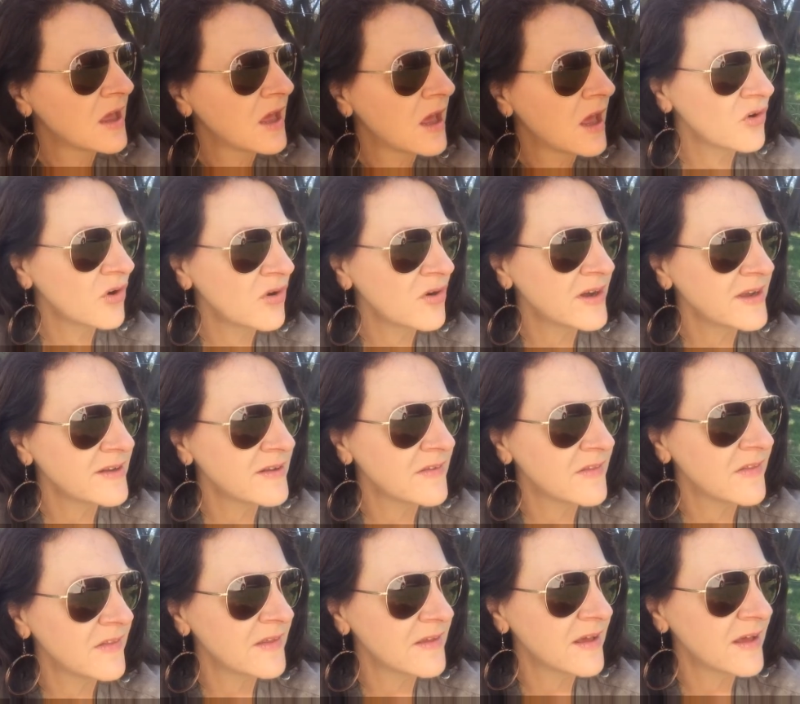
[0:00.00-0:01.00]
Tried
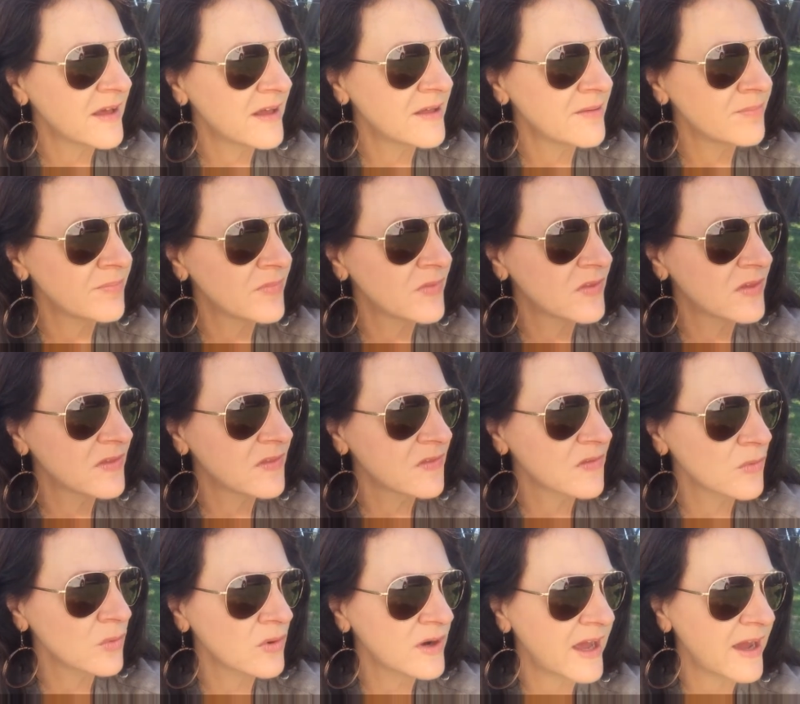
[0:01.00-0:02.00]
to
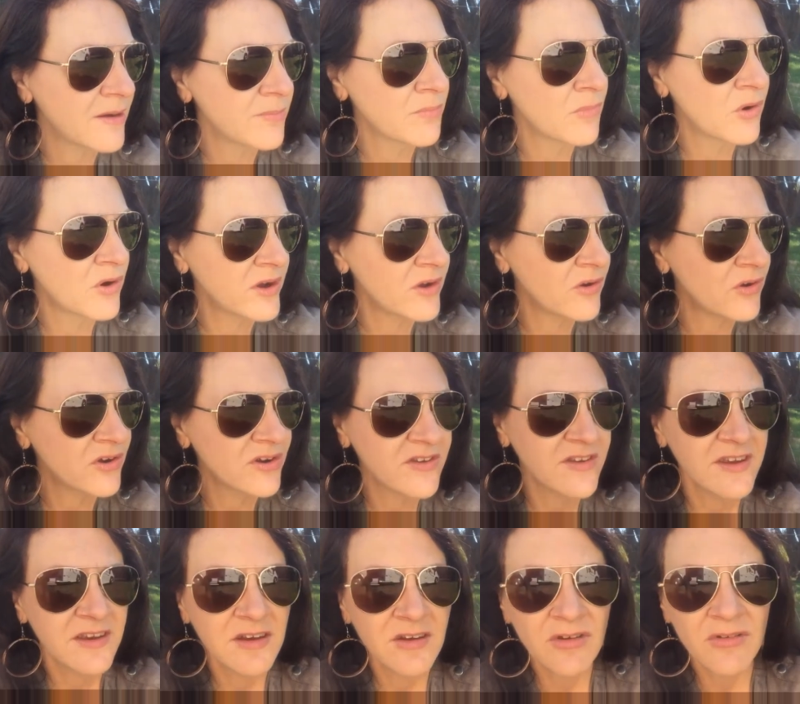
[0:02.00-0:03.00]
sort out my
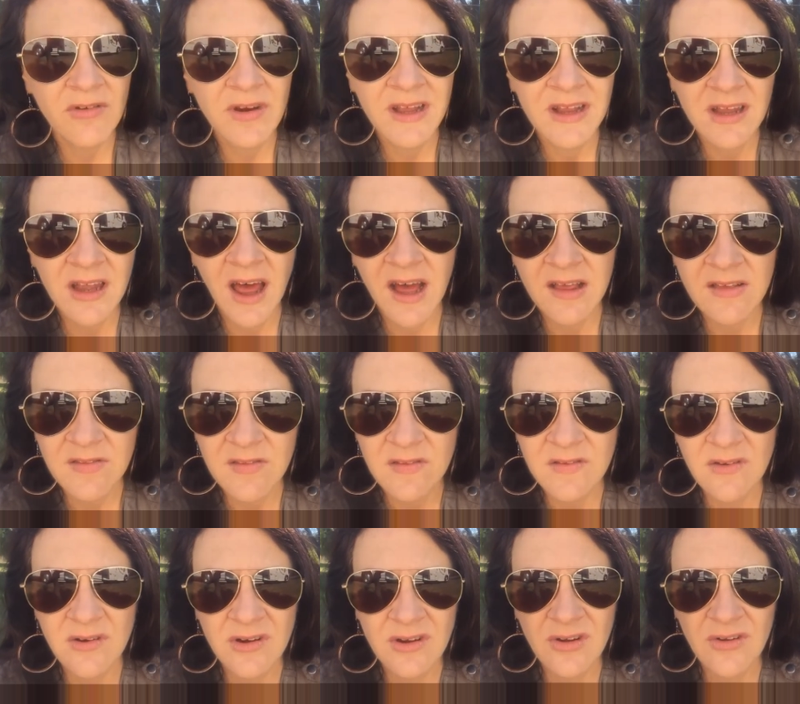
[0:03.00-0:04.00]
itinerary last
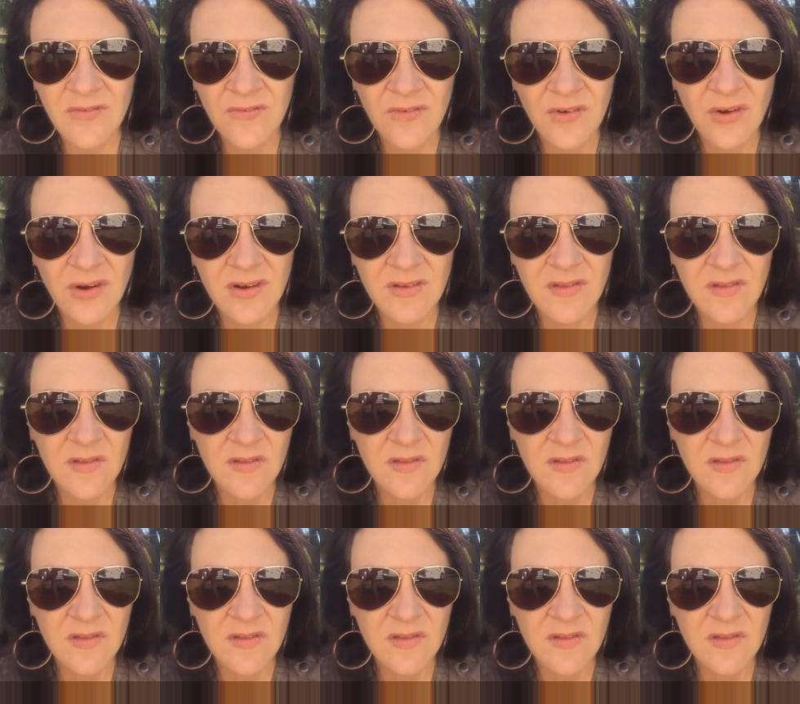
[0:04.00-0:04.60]
night. I've got